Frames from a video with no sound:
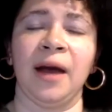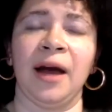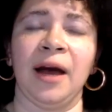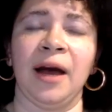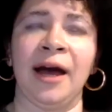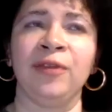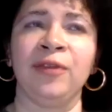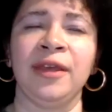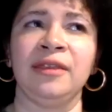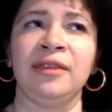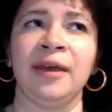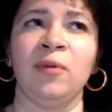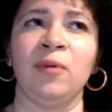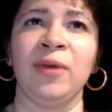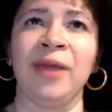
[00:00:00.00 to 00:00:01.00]
I don't
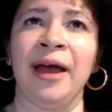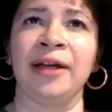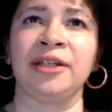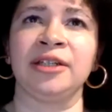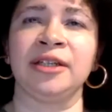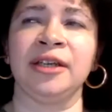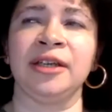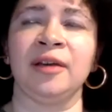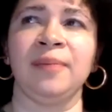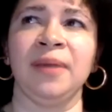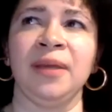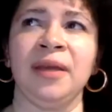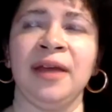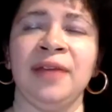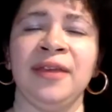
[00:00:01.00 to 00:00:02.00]
think that we actually
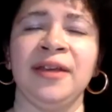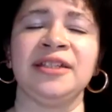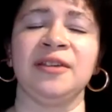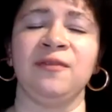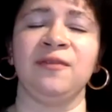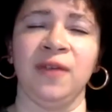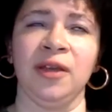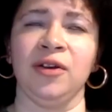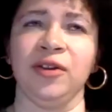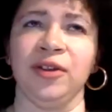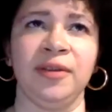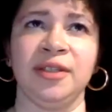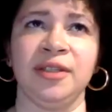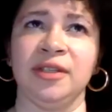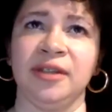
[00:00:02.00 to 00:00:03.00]
I think as a field,
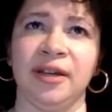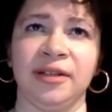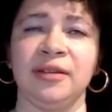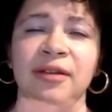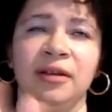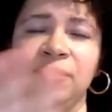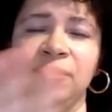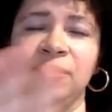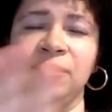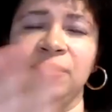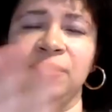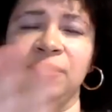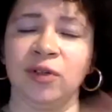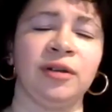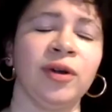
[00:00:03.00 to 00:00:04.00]
and this is not to the individual
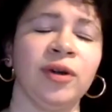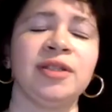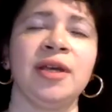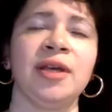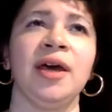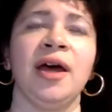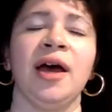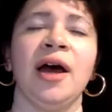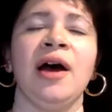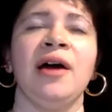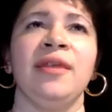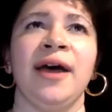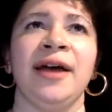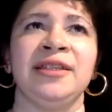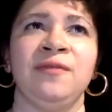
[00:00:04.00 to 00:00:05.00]
question, of course,
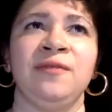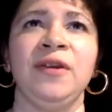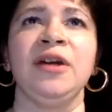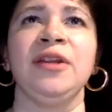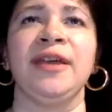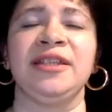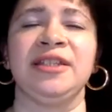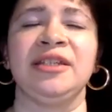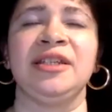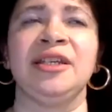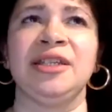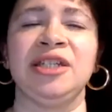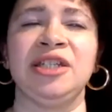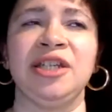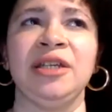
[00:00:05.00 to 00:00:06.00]
as a field, that's a
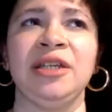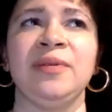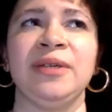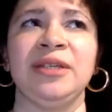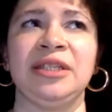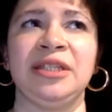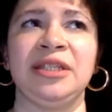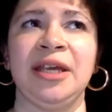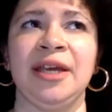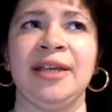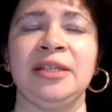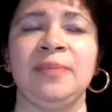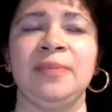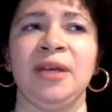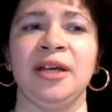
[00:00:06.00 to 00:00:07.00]
disingenuous
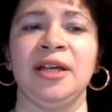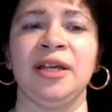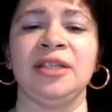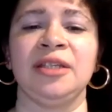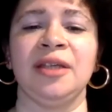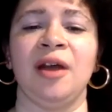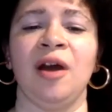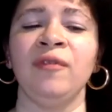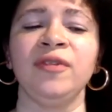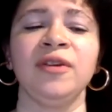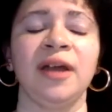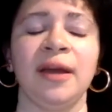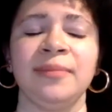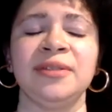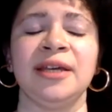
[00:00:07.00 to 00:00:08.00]
stance, because
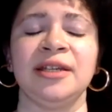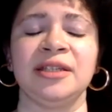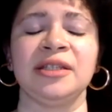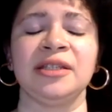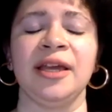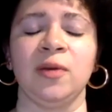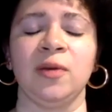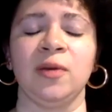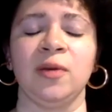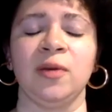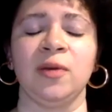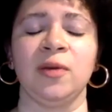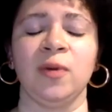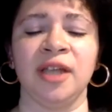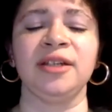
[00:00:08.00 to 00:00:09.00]
oftentimes that is
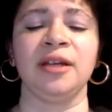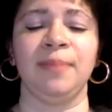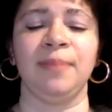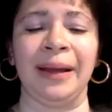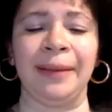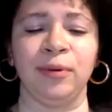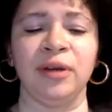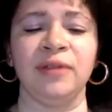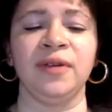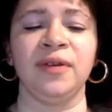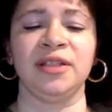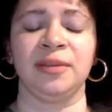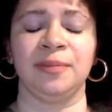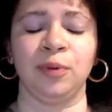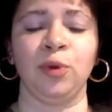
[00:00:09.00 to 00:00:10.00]
language selected by
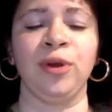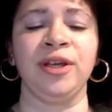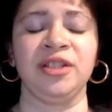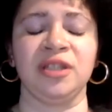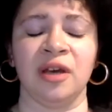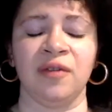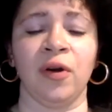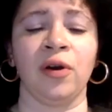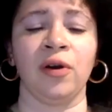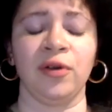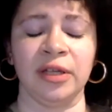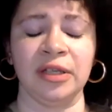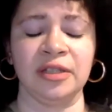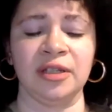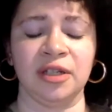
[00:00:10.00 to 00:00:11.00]
previous employees of our
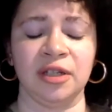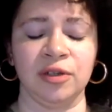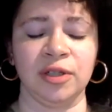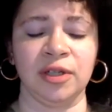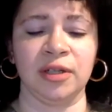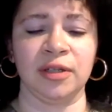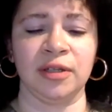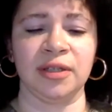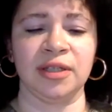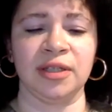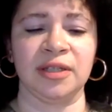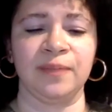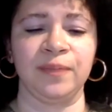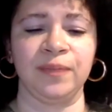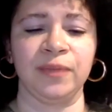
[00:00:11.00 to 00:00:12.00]
own
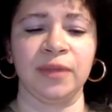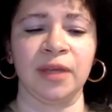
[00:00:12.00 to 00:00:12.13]
institutions.